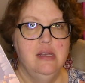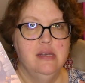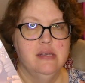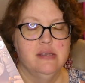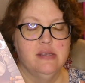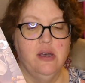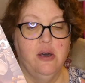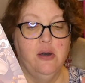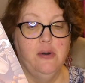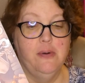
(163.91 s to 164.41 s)

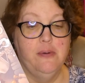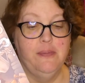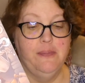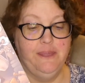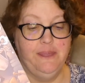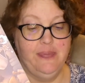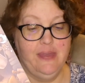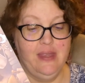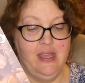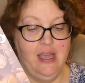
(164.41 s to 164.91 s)
So,
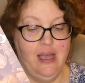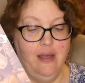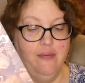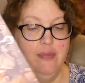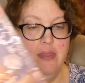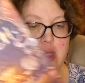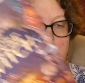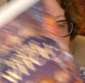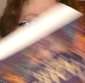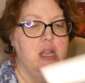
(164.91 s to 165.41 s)
yeah.
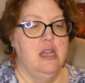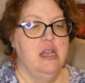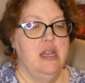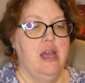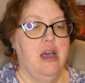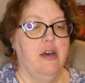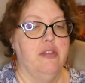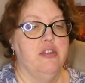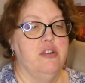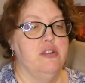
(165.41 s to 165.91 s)

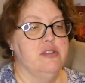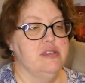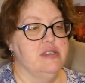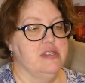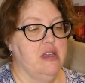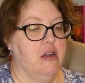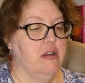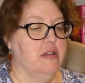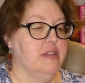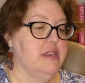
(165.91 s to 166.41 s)
Now, those
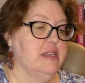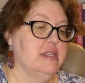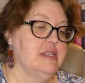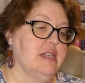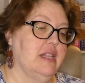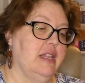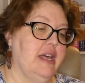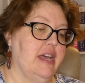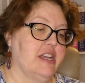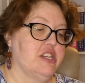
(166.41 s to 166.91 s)
are the
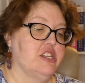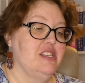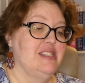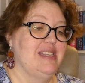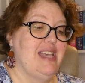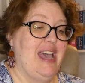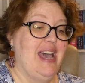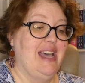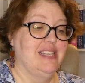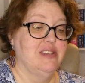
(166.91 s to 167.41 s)

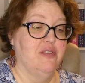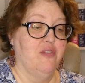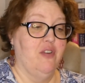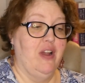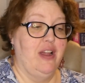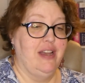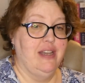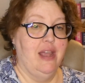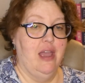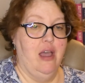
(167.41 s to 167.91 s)
selections as of
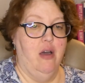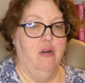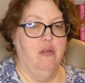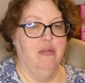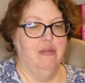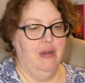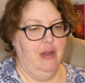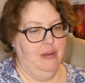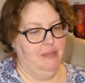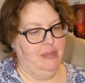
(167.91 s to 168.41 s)
right now.
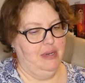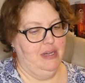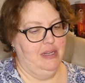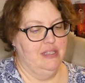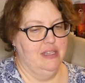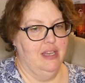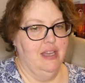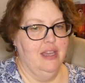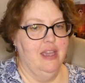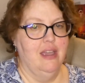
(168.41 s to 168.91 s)
I'm going to
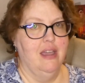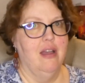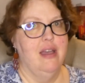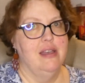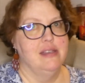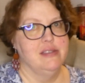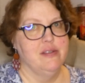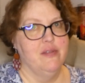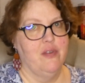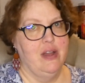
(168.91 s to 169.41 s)
tell you,
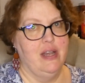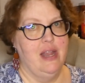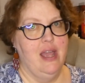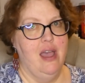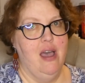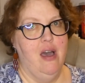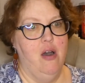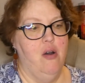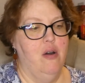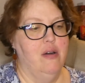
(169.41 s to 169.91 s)
as of right
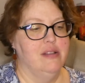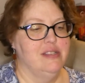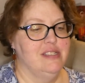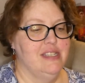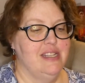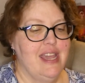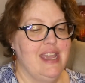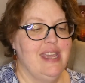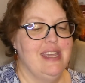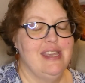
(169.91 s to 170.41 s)
now,
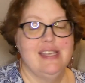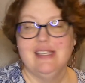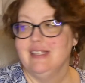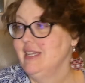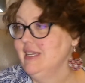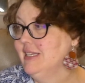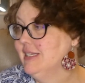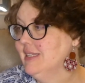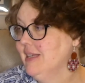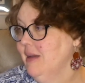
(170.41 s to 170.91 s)
today is
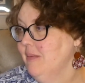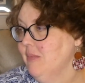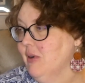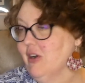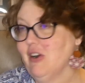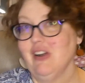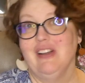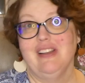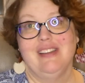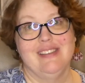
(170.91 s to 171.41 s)

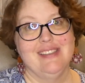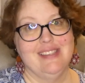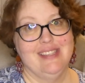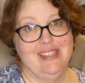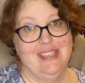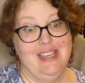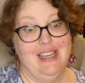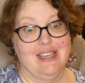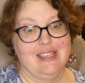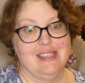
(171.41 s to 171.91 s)
December
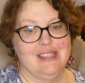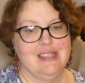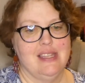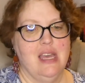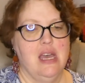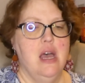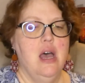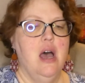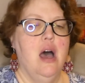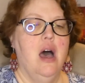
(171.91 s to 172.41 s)
6th.
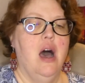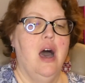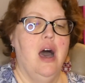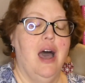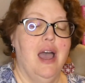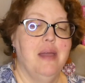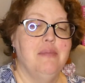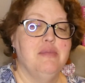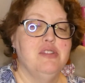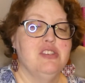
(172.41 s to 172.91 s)

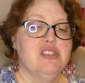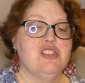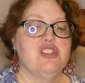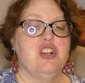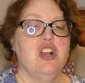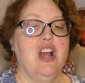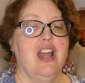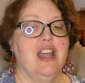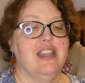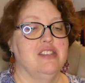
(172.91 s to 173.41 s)
I'm just
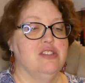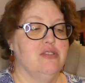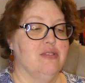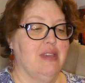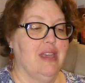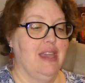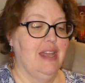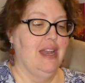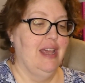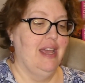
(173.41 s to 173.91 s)
trying to
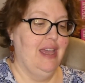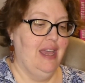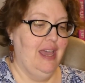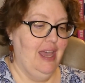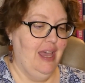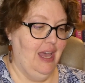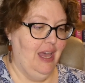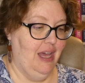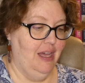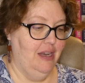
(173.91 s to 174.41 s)
get
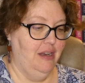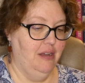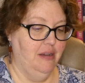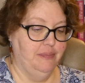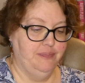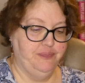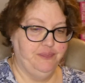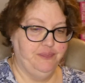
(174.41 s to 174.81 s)
ahead